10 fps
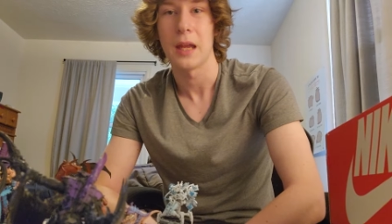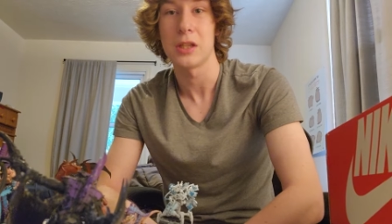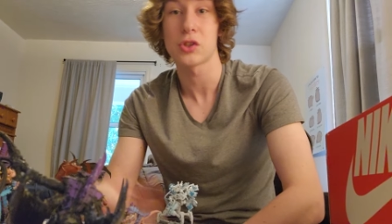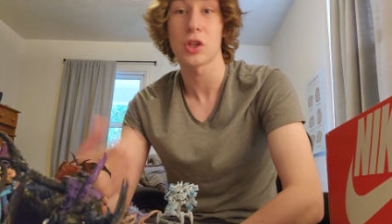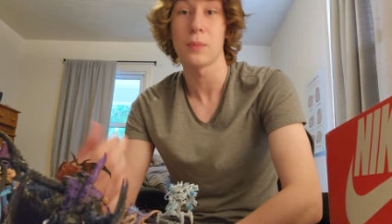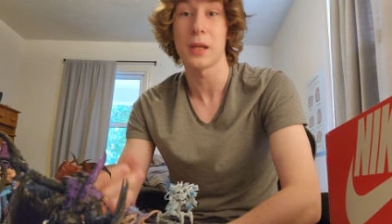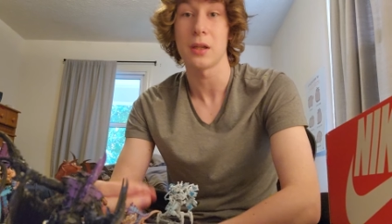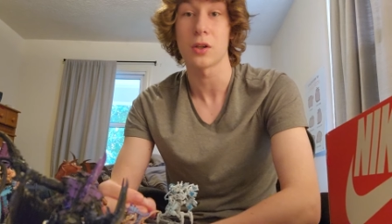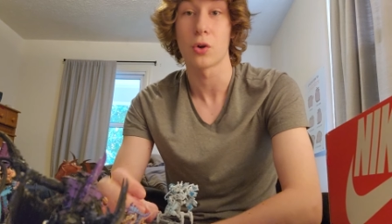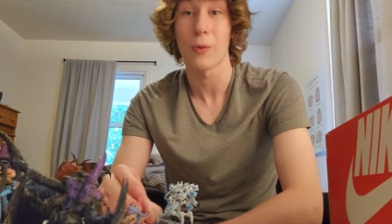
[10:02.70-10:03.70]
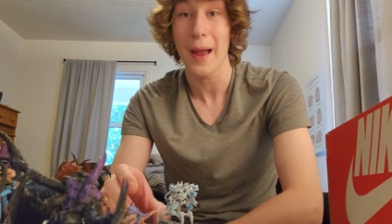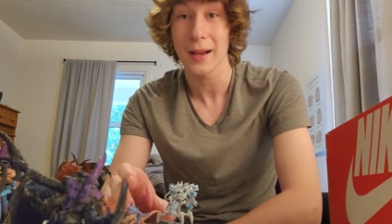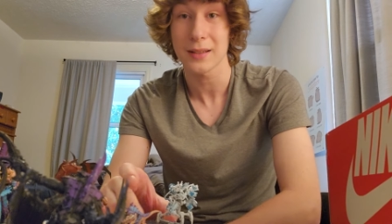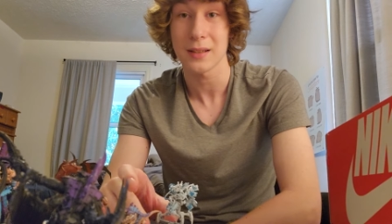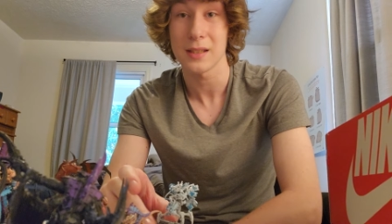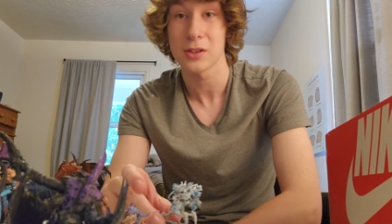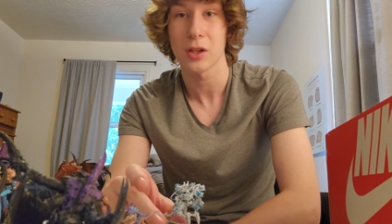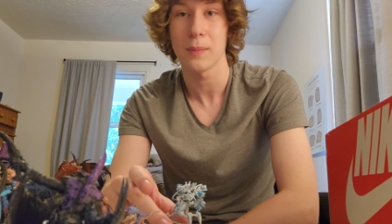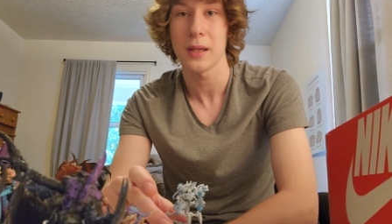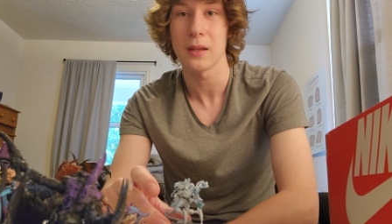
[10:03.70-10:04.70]
He's just going to be cracked. He's
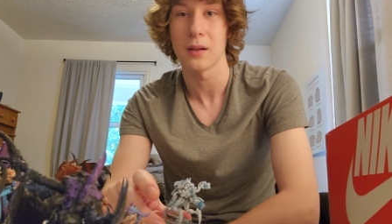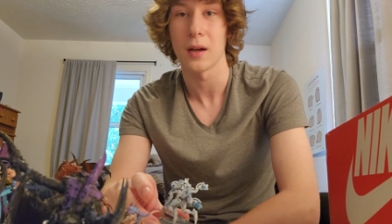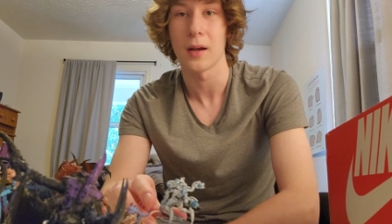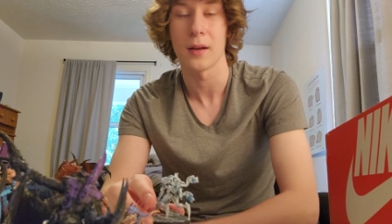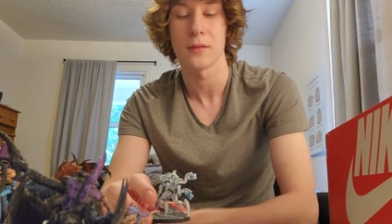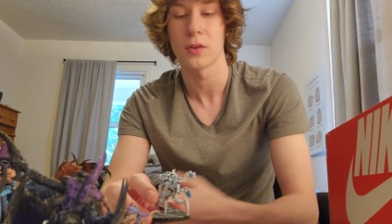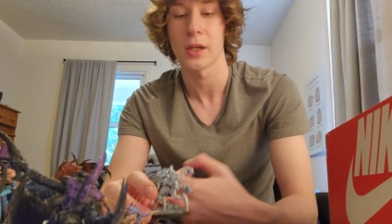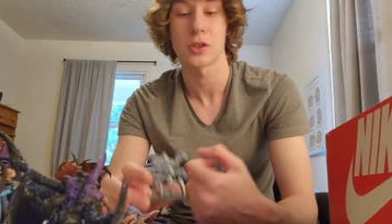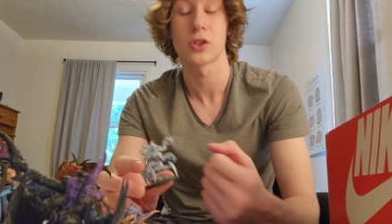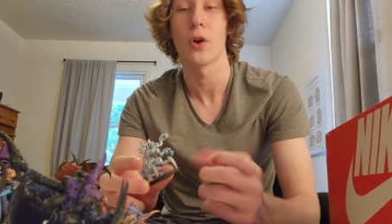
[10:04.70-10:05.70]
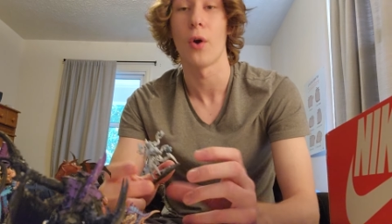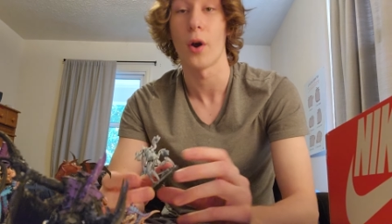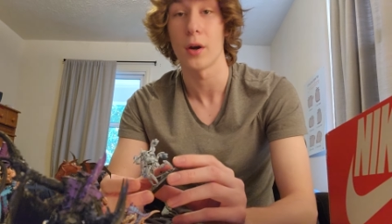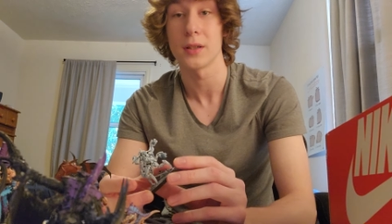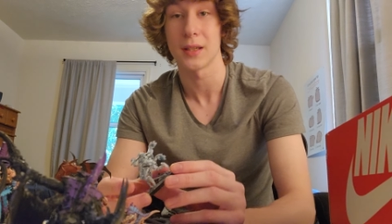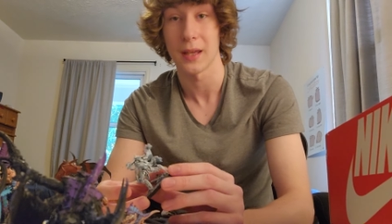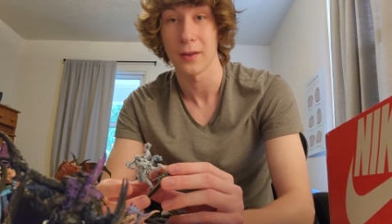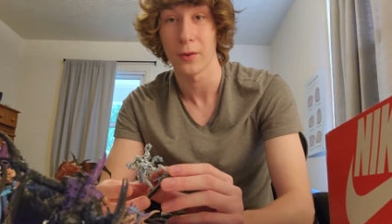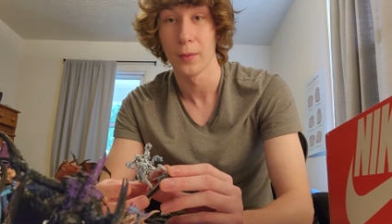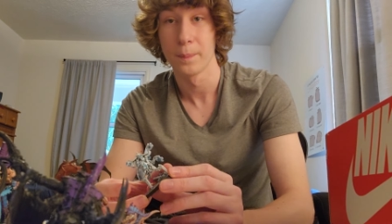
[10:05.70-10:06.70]
going to be like so hard to
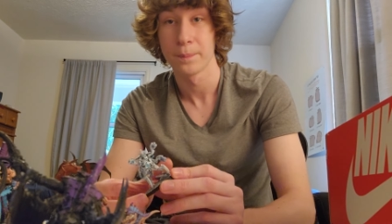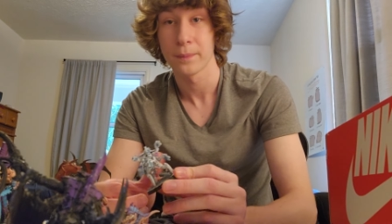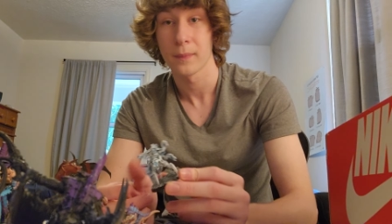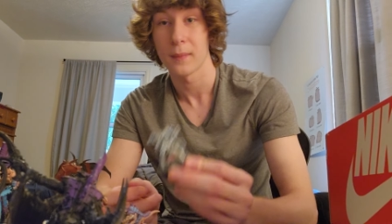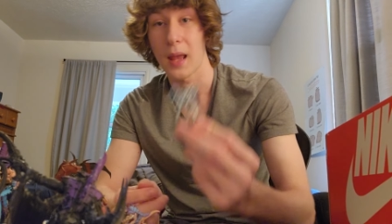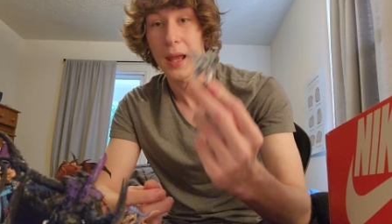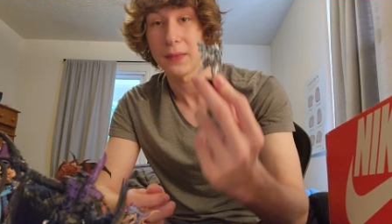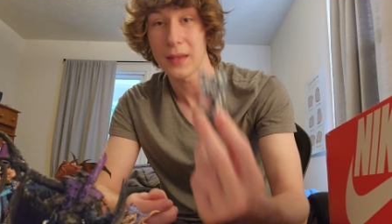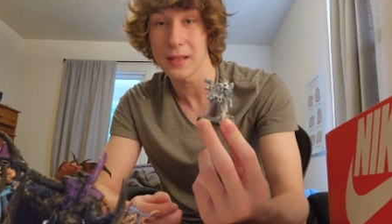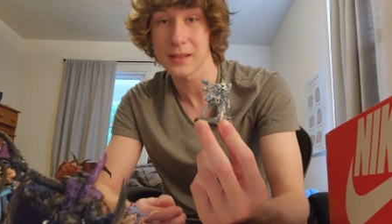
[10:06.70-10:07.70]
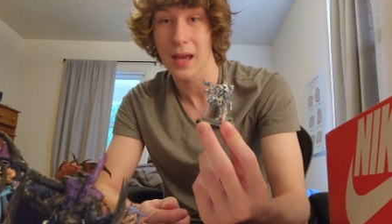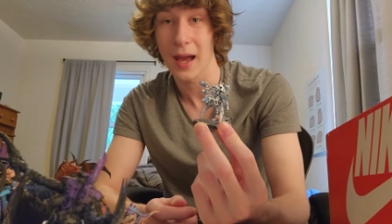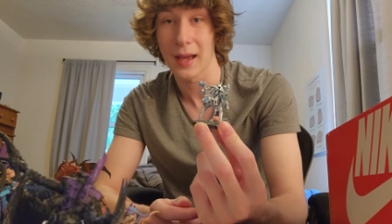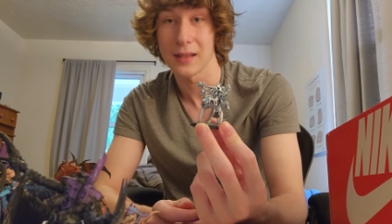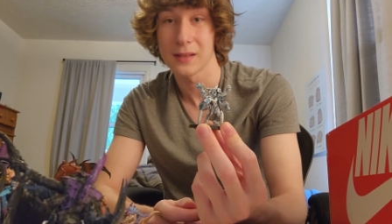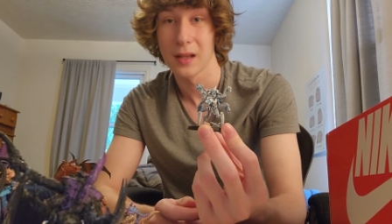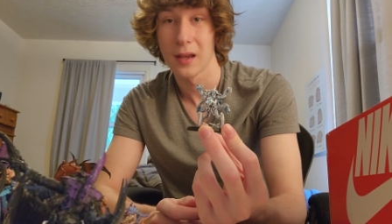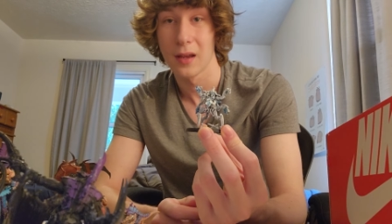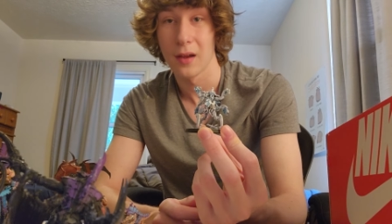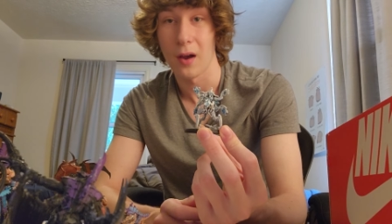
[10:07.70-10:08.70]
kill, and these guys
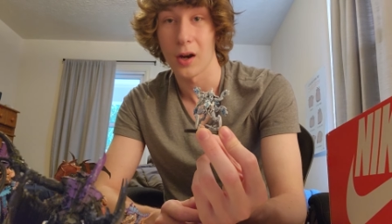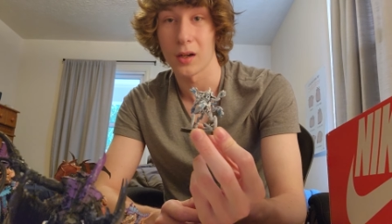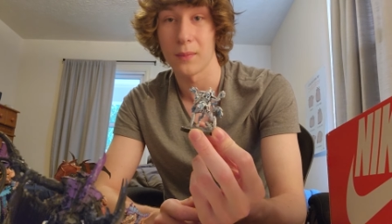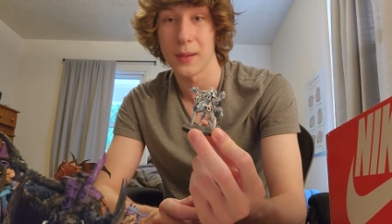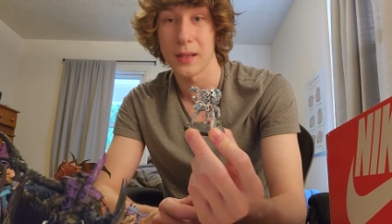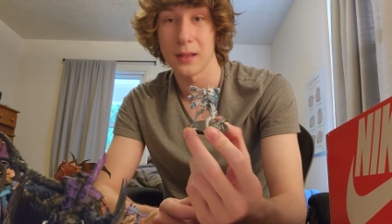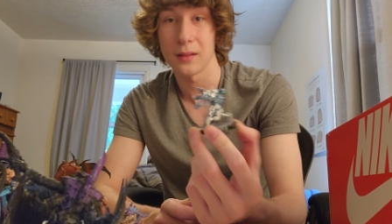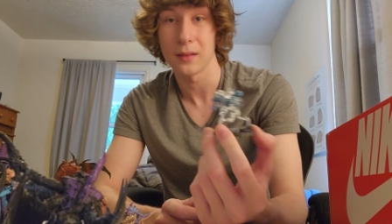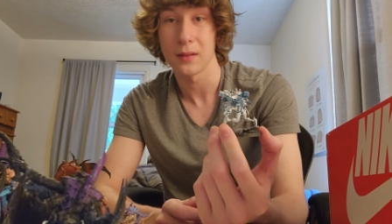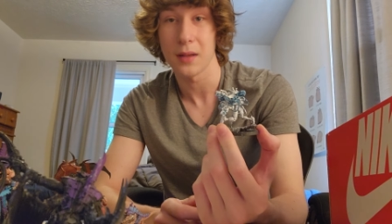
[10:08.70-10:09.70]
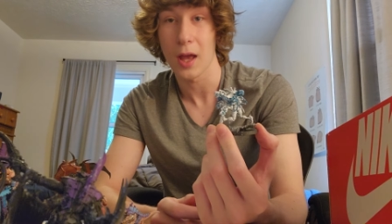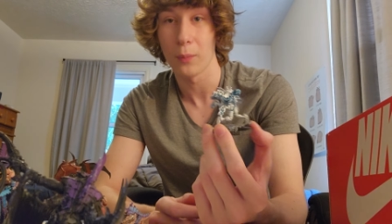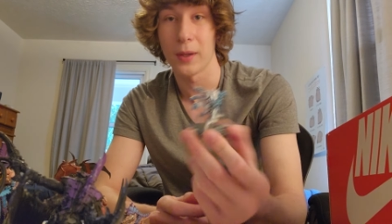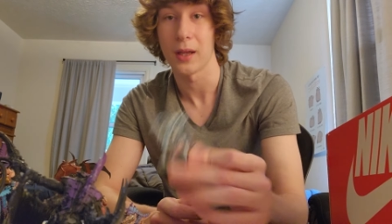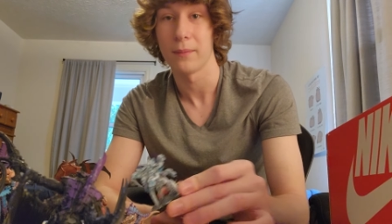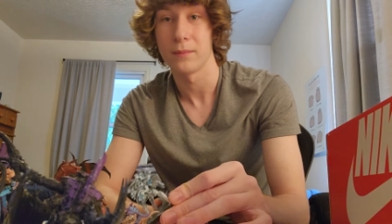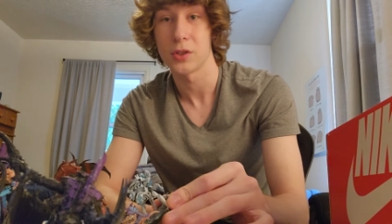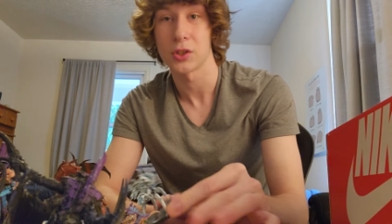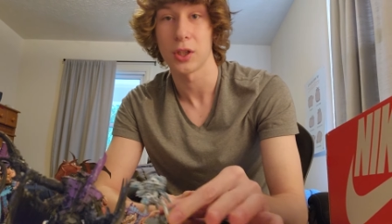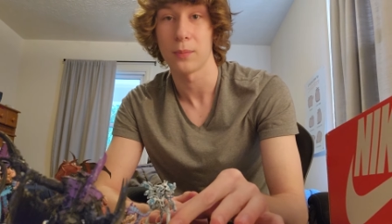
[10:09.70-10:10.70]
are going to be helping him
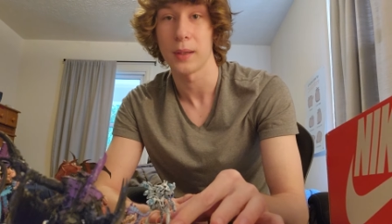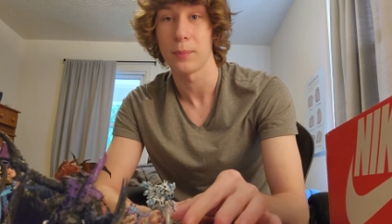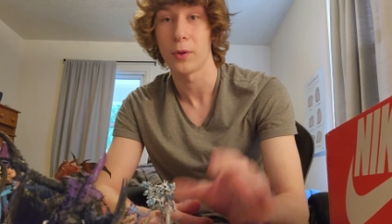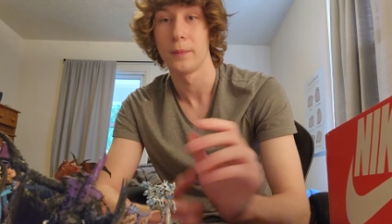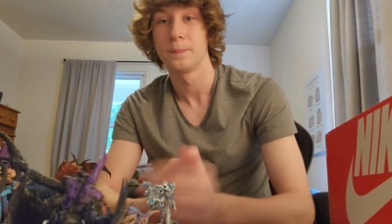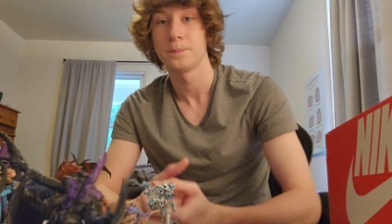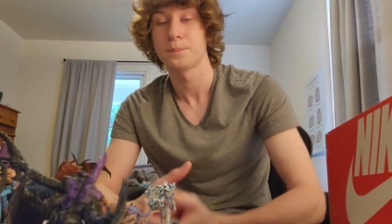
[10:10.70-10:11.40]
just kill people.